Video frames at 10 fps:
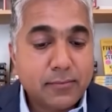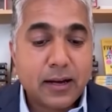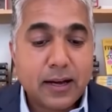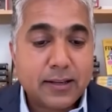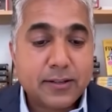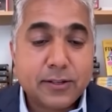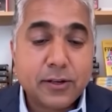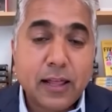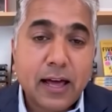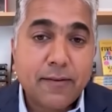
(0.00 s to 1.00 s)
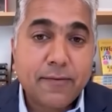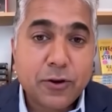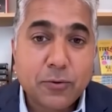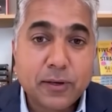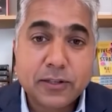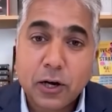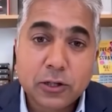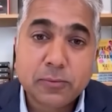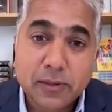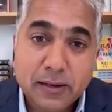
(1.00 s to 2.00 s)
uh, still have humans
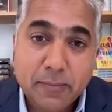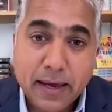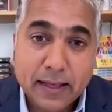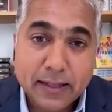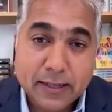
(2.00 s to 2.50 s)
ultimately making the